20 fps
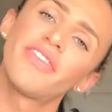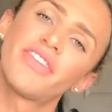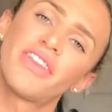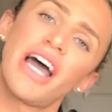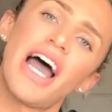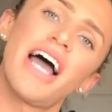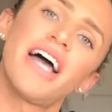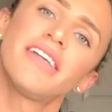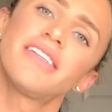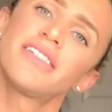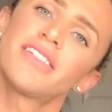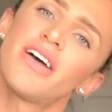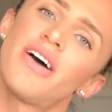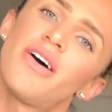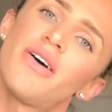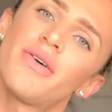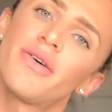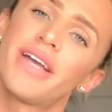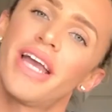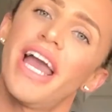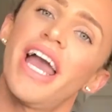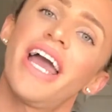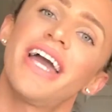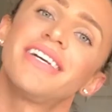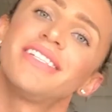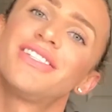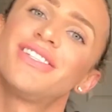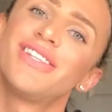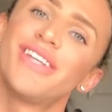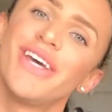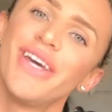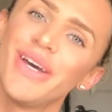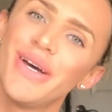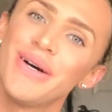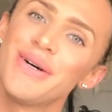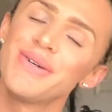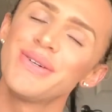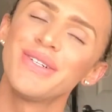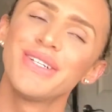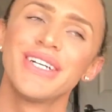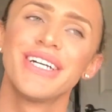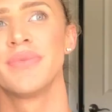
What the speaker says: that's okay too.